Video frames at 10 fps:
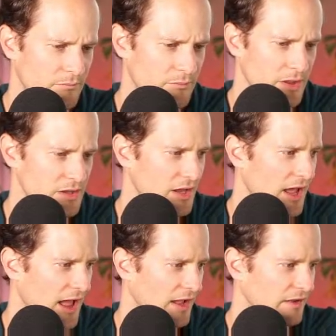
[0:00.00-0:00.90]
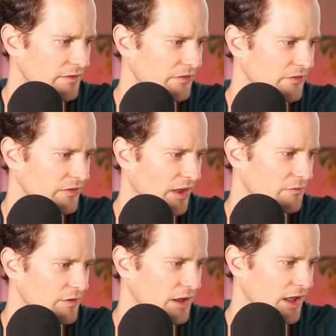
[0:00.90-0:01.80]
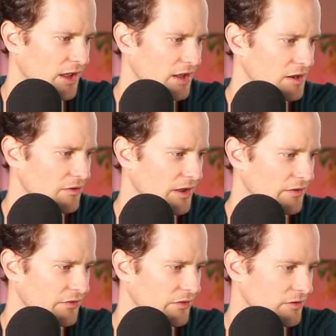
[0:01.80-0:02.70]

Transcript: hex, I forget. Anyways,